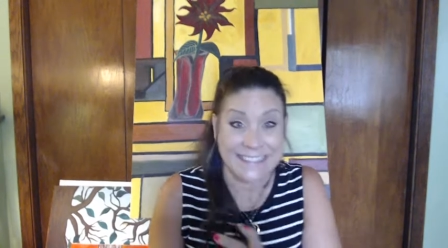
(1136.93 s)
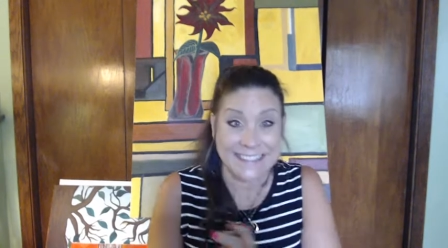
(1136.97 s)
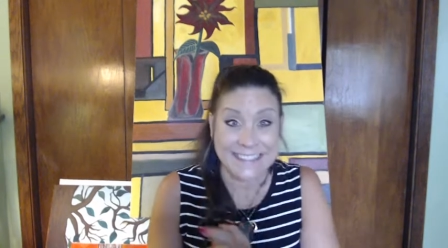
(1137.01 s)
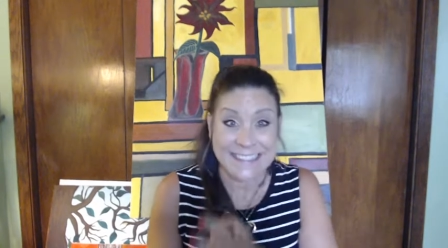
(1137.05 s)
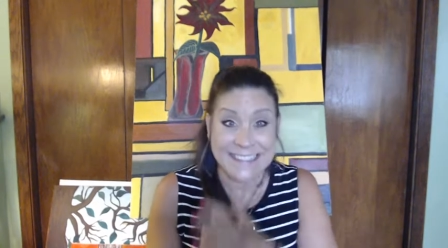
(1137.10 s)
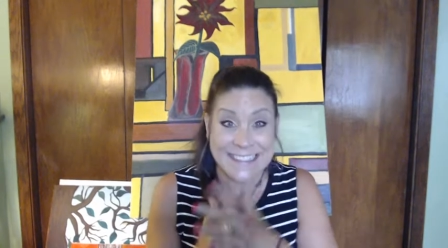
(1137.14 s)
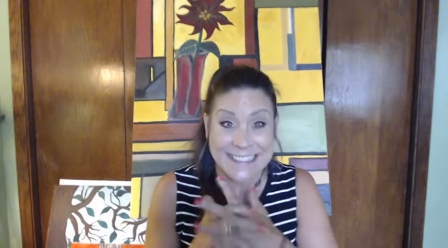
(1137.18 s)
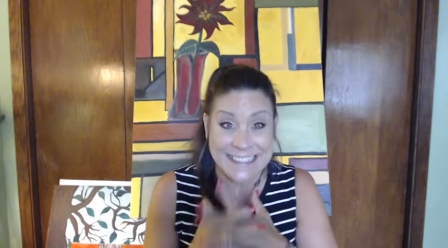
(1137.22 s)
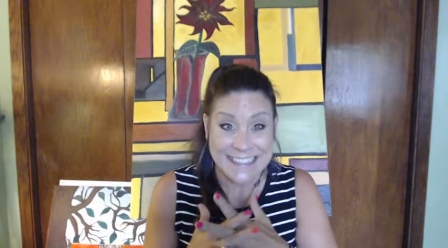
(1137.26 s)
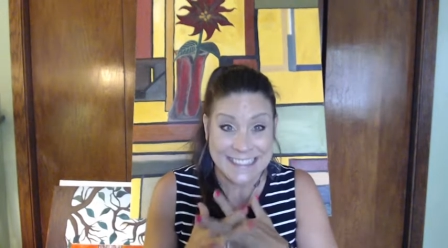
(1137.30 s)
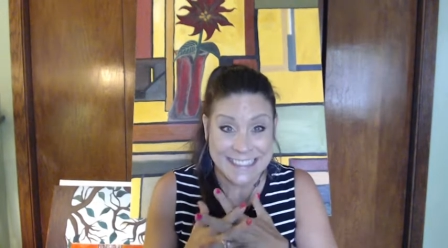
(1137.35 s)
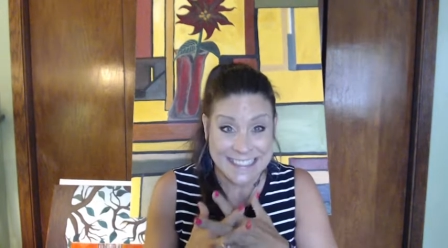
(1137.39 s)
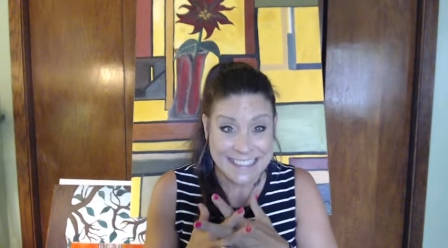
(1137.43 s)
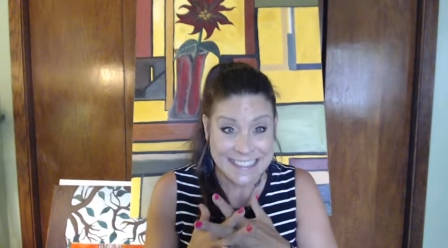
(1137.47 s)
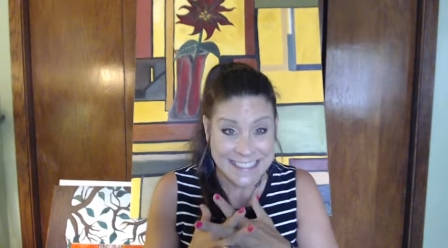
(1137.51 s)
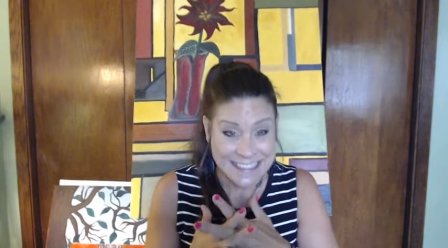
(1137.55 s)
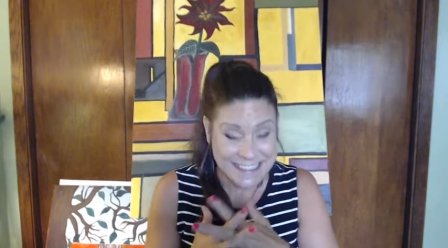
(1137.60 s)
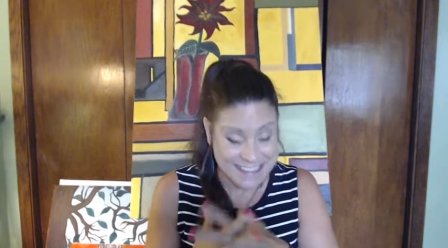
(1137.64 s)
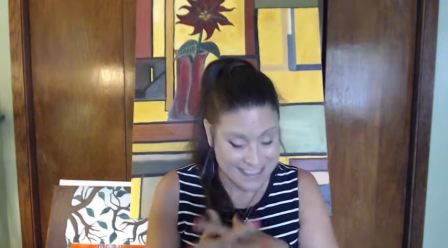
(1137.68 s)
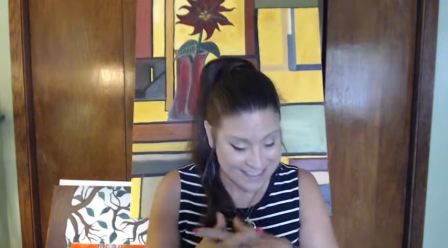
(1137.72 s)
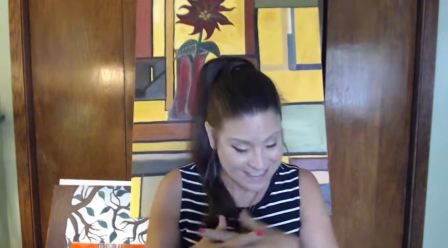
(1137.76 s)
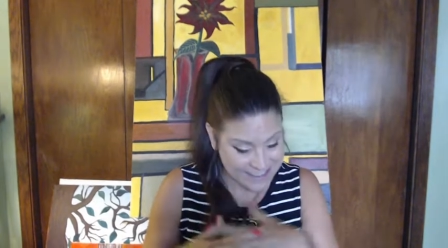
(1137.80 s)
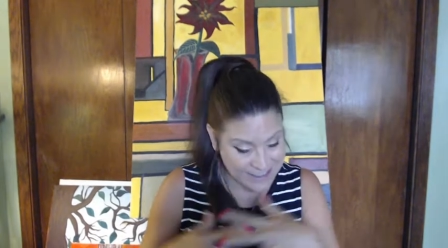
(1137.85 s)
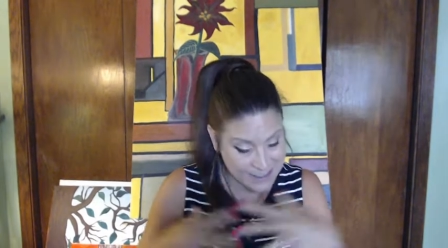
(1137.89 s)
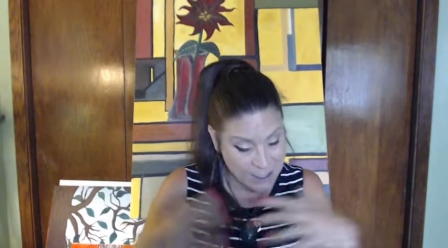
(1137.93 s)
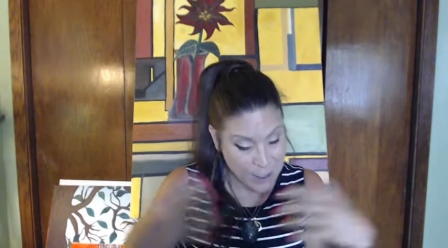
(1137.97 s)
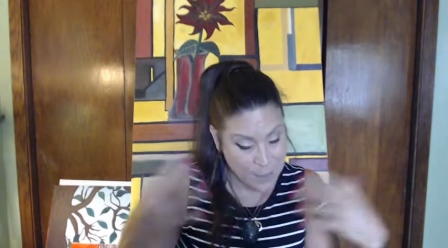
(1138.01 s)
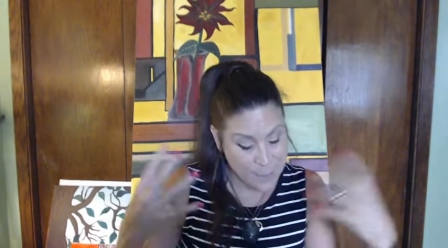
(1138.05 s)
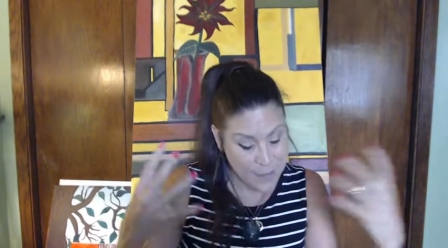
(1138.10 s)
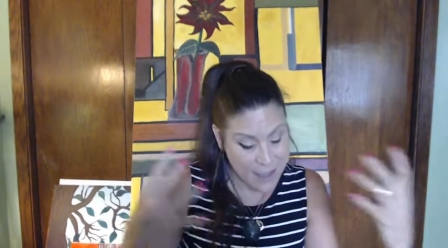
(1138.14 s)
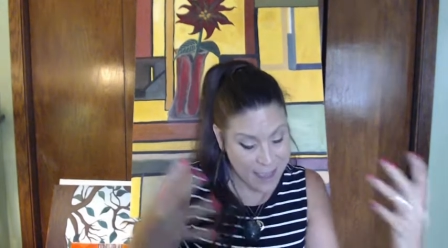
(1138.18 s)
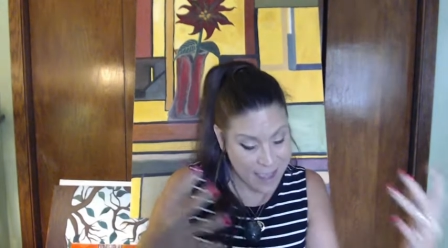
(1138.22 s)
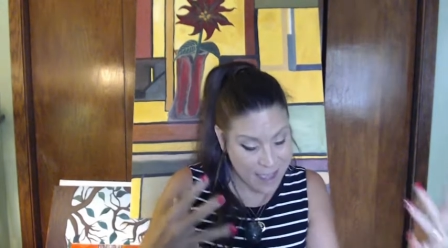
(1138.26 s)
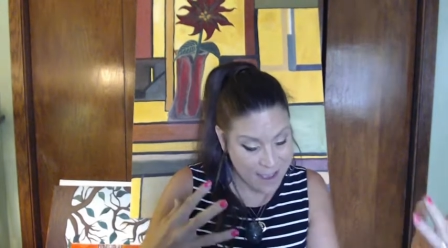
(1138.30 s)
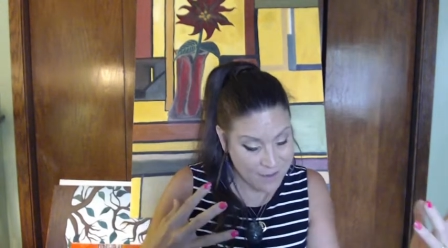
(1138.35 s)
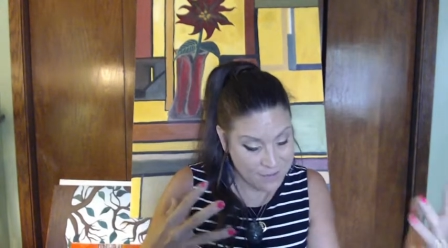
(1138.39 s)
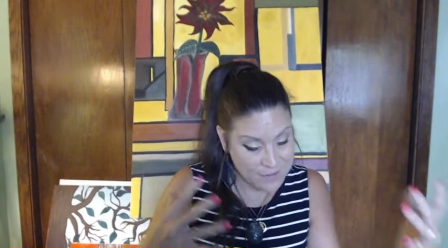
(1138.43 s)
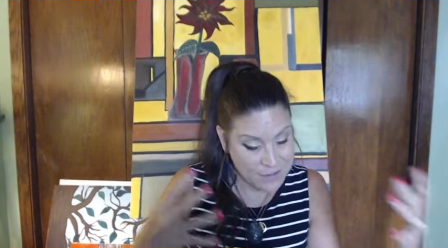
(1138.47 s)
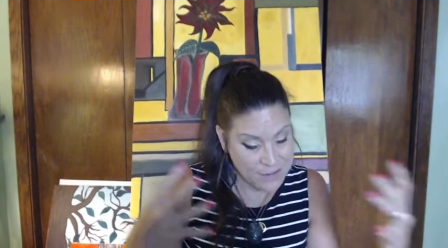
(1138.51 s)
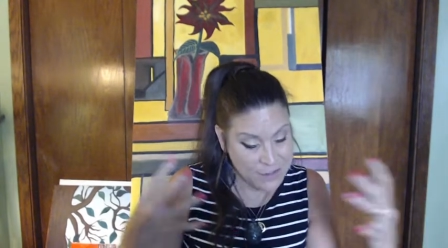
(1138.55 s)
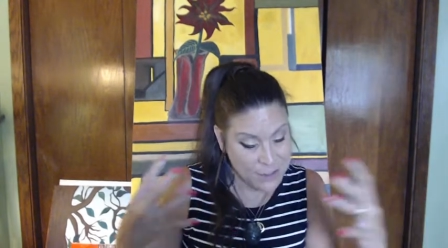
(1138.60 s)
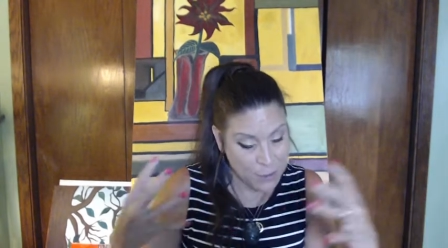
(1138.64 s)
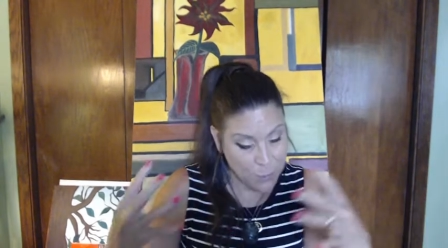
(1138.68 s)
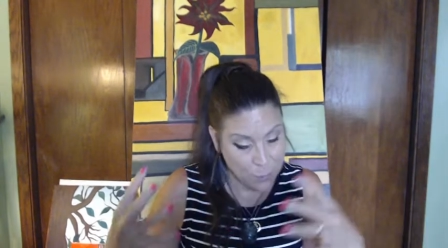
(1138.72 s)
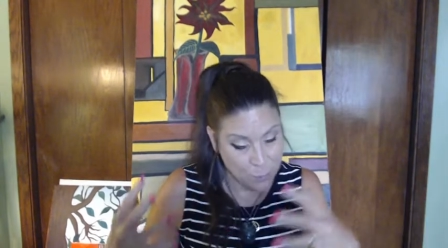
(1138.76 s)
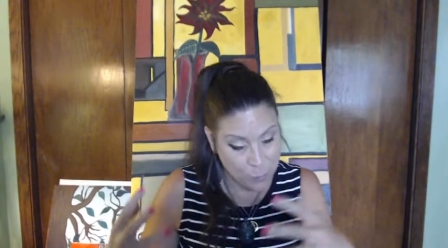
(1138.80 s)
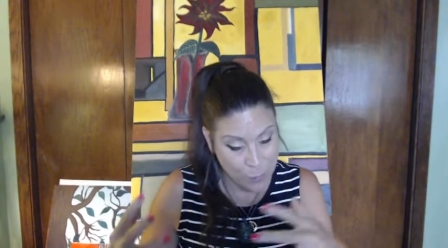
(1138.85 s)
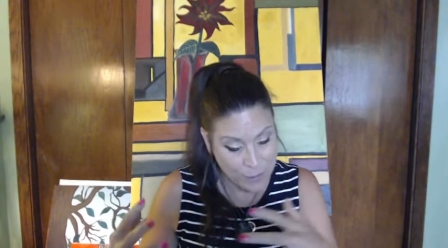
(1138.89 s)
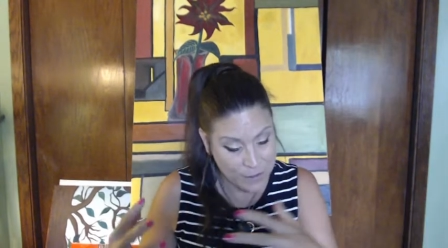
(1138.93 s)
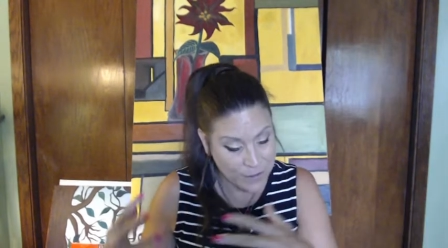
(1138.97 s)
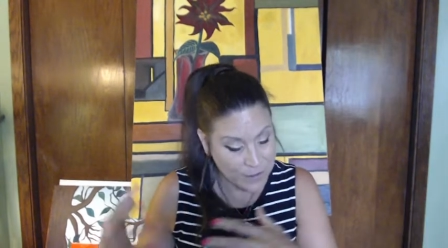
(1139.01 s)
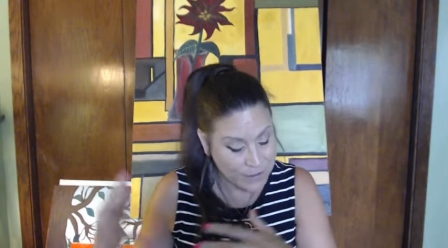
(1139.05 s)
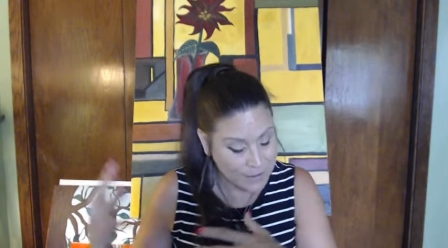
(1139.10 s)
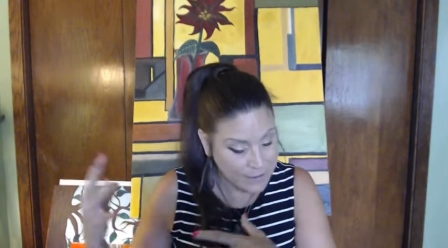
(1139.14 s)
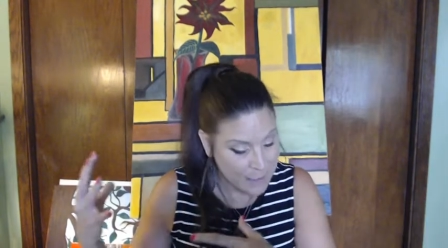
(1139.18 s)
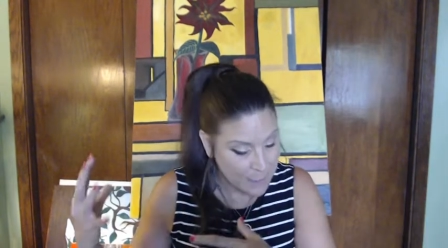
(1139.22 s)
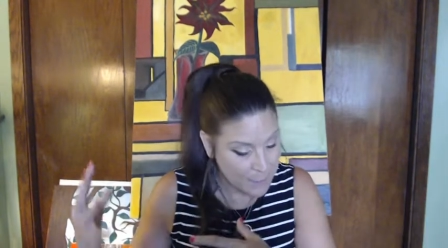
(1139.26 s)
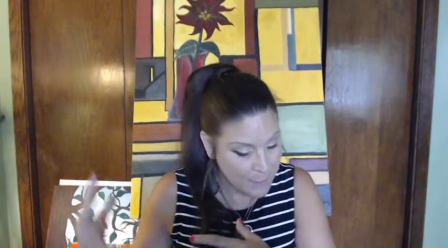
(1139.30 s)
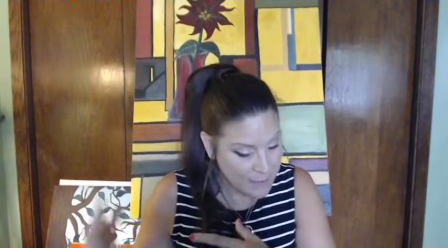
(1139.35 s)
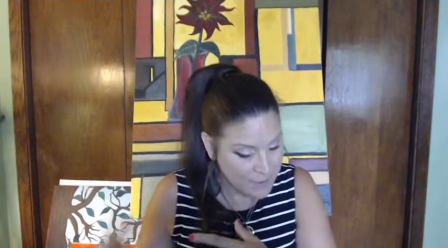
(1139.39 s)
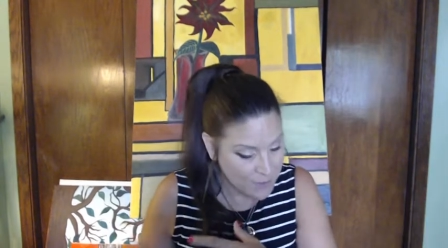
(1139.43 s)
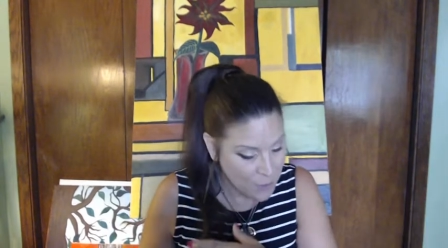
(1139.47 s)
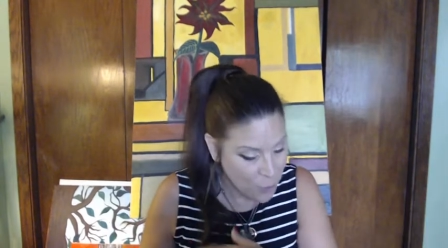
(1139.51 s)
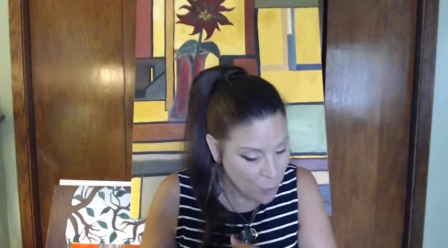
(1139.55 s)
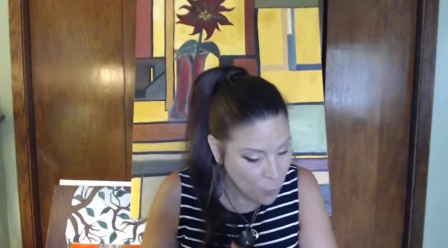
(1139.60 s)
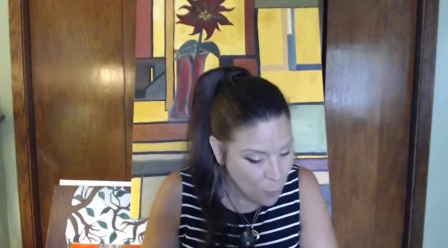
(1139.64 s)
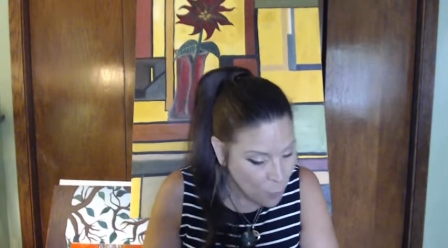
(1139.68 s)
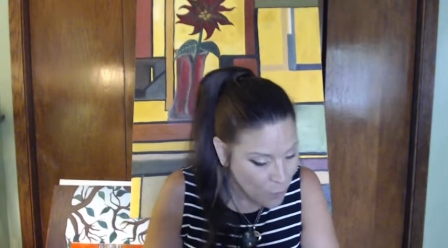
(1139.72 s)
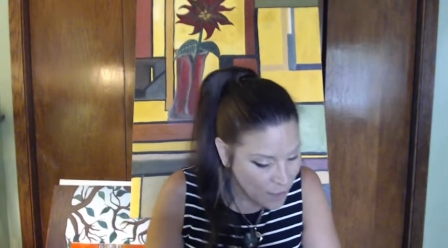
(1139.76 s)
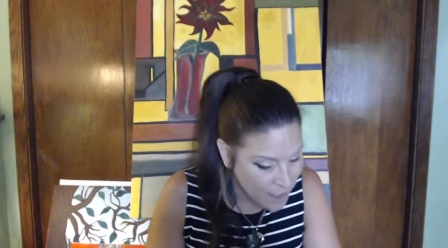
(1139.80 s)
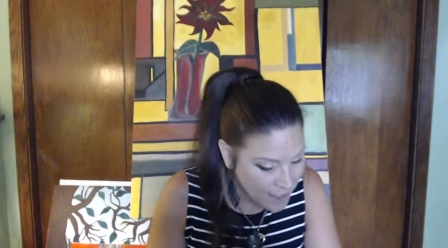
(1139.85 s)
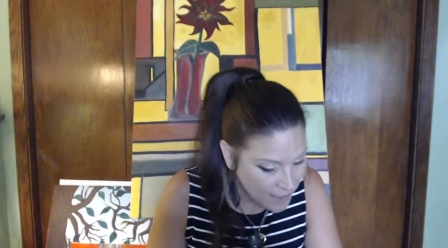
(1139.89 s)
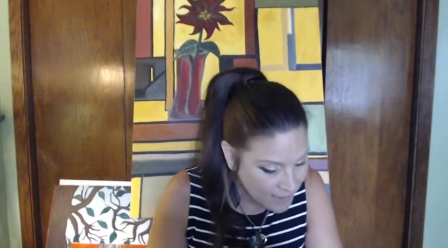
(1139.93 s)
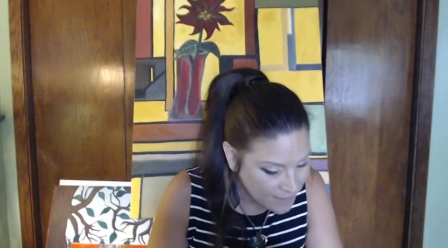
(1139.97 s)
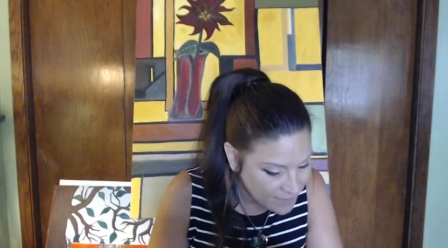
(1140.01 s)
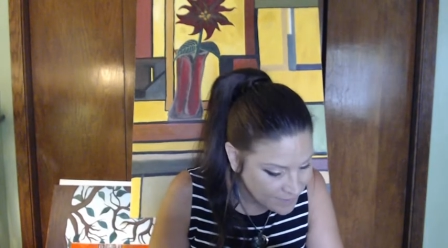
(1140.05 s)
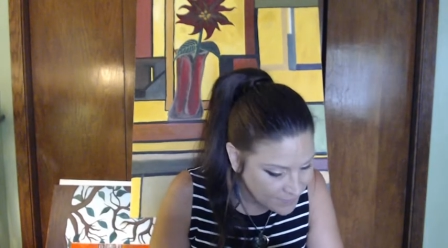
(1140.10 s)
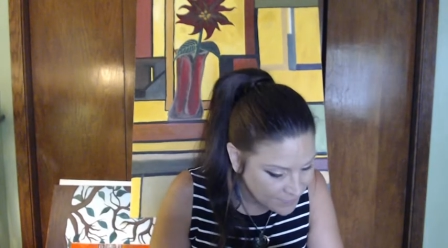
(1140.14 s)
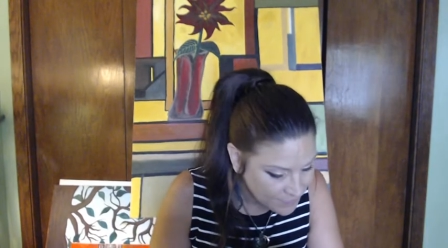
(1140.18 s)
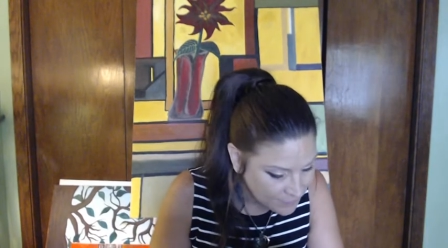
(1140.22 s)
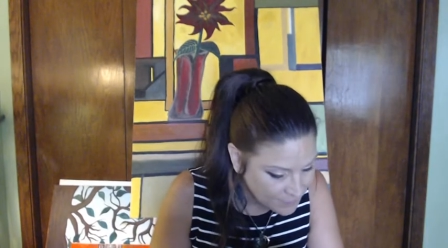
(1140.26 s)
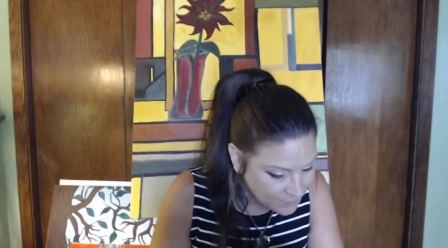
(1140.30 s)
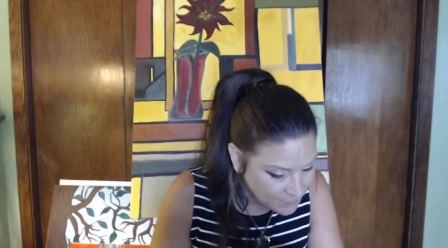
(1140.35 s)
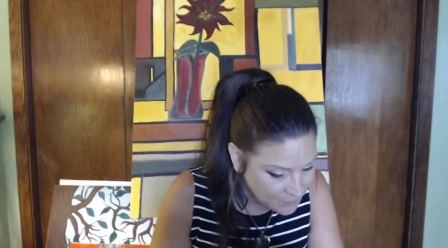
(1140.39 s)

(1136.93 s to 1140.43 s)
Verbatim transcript: see, some have, some will. Let me know when.